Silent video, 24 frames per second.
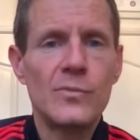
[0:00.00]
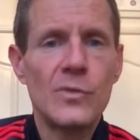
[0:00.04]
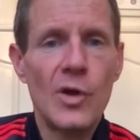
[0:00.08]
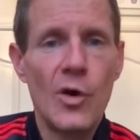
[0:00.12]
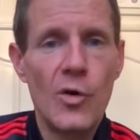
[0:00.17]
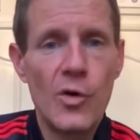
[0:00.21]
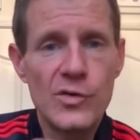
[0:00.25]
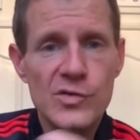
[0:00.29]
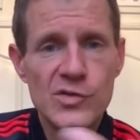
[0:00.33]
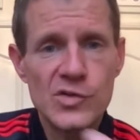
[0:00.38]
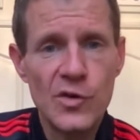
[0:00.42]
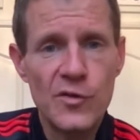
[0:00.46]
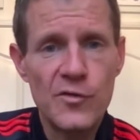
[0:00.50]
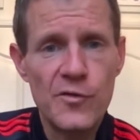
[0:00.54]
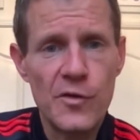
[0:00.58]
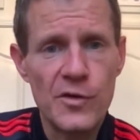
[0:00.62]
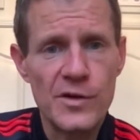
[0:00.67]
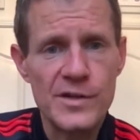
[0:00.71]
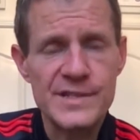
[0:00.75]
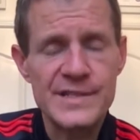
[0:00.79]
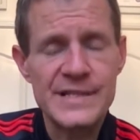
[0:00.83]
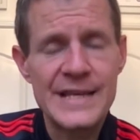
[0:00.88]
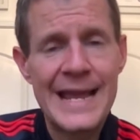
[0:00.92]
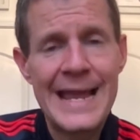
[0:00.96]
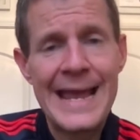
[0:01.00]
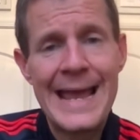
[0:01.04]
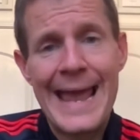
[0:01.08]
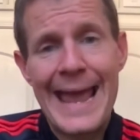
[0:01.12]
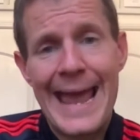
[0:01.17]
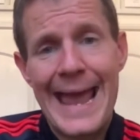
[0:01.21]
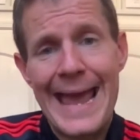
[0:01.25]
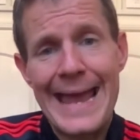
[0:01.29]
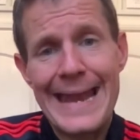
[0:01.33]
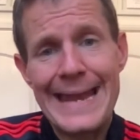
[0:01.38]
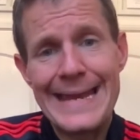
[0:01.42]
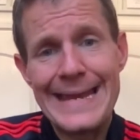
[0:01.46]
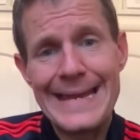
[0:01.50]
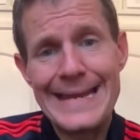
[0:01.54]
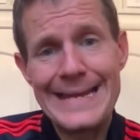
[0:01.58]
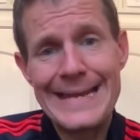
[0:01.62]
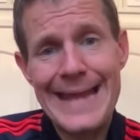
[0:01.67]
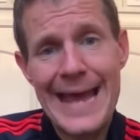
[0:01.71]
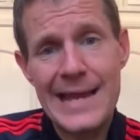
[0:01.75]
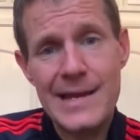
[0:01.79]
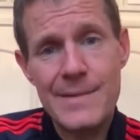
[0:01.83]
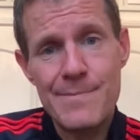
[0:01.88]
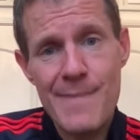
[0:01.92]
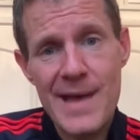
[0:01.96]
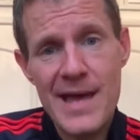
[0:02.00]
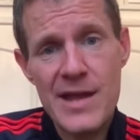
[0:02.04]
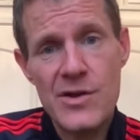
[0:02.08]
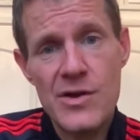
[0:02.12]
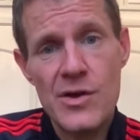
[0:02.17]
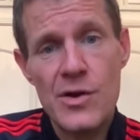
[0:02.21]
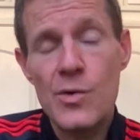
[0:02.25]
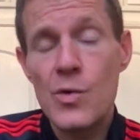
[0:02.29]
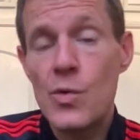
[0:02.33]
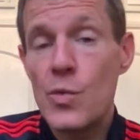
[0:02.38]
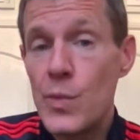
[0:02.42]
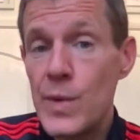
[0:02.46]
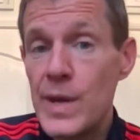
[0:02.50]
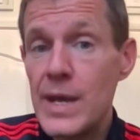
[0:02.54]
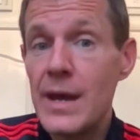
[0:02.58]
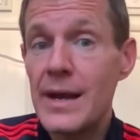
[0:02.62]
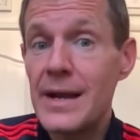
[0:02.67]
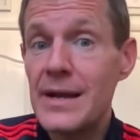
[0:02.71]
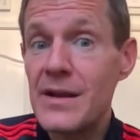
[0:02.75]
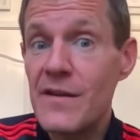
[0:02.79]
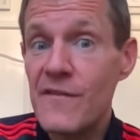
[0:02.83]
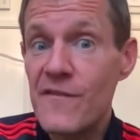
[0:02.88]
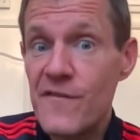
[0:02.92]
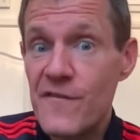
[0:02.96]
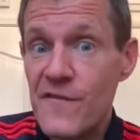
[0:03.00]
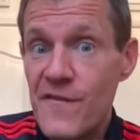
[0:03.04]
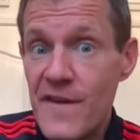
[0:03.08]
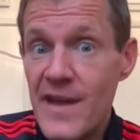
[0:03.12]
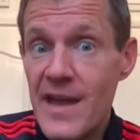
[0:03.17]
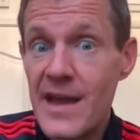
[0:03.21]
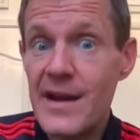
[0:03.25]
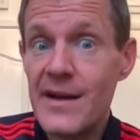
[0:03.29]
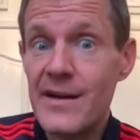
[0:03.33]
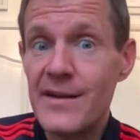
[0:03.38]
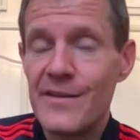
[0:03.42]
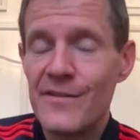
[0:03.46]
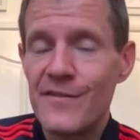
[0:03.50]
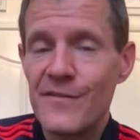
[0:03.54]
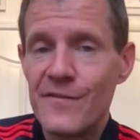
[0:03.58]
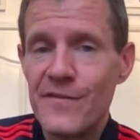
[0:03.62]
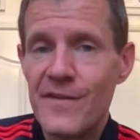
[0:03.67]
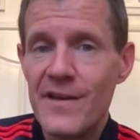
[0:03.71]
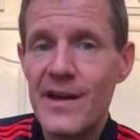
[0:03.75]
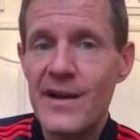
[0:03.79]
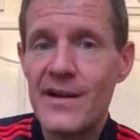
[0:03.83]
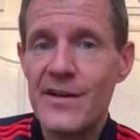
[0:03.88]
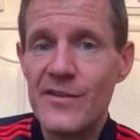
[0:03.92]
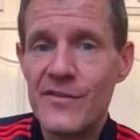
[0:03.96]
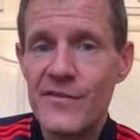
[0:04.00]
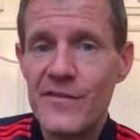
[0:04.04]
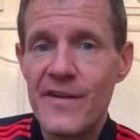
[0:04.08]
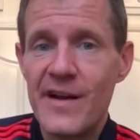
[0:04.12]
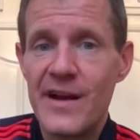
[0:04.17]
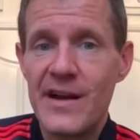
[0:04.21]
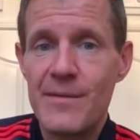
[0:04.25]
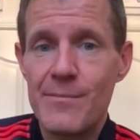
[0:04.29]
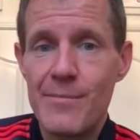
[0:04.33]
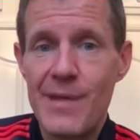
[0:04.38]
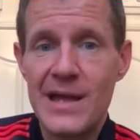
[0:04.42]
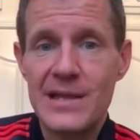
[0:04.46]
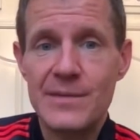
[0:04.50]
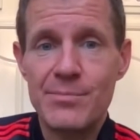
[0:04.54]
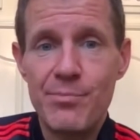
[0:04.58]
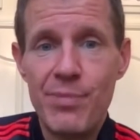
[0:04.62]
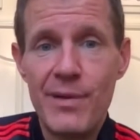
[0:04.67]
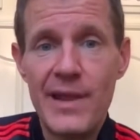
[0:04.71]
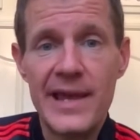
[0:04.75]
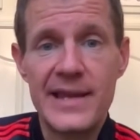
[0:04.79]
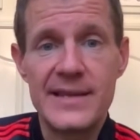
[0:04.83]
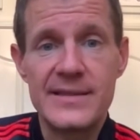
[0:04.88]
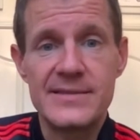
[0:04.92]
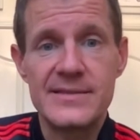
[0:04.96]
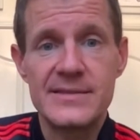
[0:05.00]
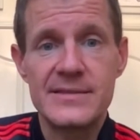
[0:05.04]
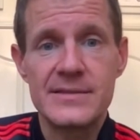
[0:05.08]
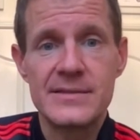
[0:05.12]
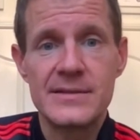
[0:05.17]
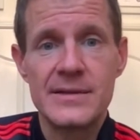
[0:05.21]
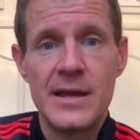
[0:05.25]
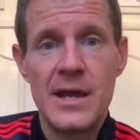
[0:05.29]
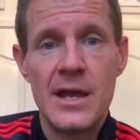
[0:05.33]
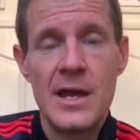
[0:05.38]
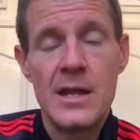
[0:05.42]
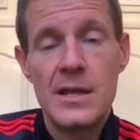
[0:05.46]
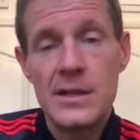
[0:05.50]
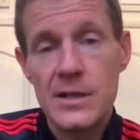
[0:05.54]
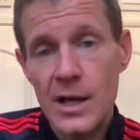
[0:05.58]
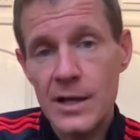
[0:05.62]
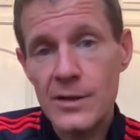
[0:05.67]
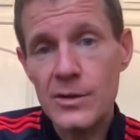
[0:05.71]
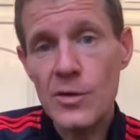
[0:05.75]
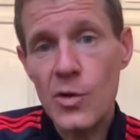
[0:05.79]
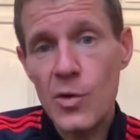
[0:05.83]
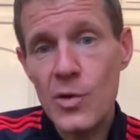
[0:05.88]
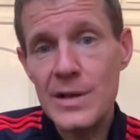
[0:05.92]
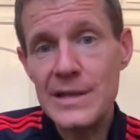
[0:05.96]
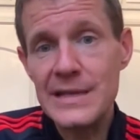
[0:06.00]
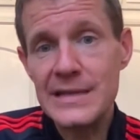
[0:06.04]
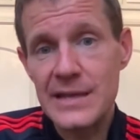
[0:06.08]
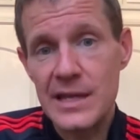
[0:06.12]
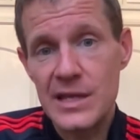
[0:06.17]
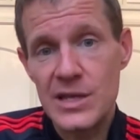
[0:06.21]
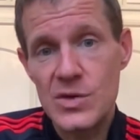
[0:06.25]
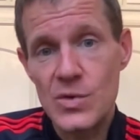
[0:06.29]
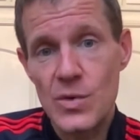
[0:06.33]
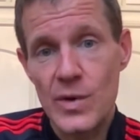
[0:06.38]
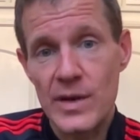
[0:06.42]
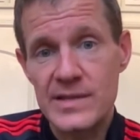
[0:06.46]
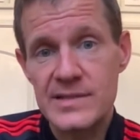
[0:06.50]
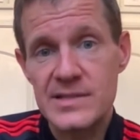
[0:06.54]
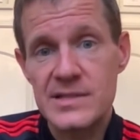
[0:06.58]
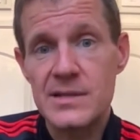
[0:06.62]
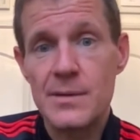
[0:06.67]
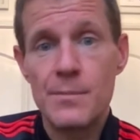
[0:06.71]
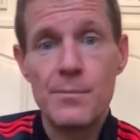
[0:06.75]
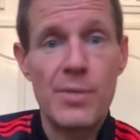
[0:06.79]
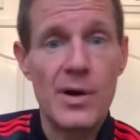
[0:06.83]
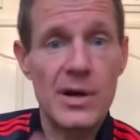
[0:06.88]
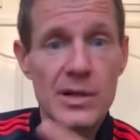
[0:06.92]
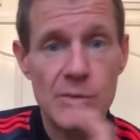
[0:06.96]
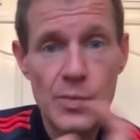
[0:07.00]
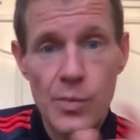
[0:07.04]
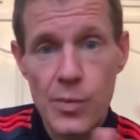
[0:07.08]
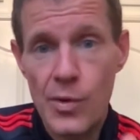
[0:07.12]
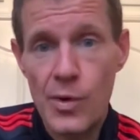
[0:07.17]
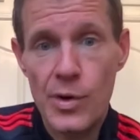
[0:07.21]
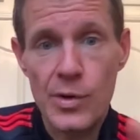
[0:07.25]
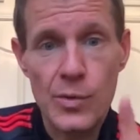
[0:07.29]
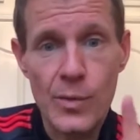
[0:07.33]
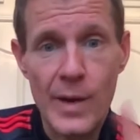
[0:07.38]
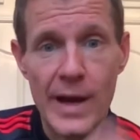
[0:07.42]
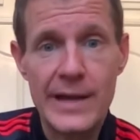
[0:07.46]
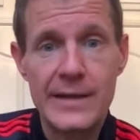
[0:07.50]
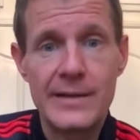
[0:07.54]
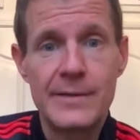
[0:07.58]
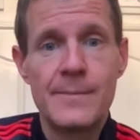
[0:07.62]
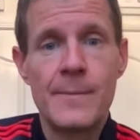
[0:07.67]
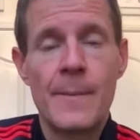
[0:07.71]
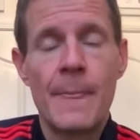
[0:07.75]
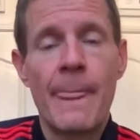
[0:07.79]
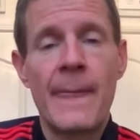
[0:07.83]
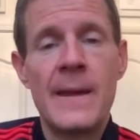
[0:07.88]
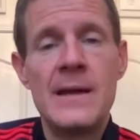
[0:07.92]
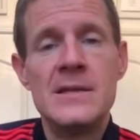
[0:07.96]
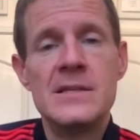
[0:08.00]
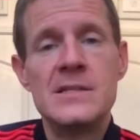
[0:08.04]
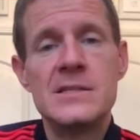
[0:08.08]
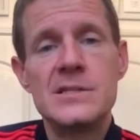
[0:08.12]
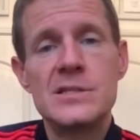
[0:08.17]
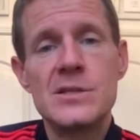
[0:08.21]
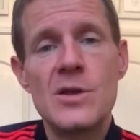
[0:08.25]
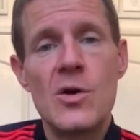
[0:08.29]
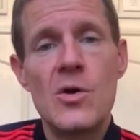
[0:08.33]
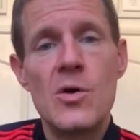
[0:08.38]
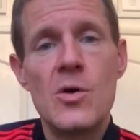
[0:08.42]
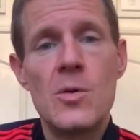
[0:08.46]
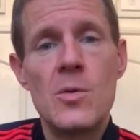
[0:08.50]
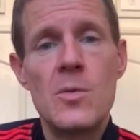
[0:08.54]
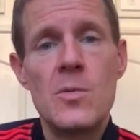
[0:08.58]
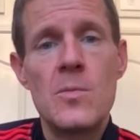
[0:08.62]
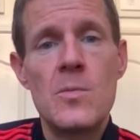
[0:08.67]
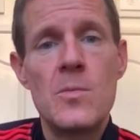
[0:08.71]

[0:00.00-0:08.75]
or so forth. And in that matter, we are in a very, very, very bad place. Not only in the US, but worldwide. So,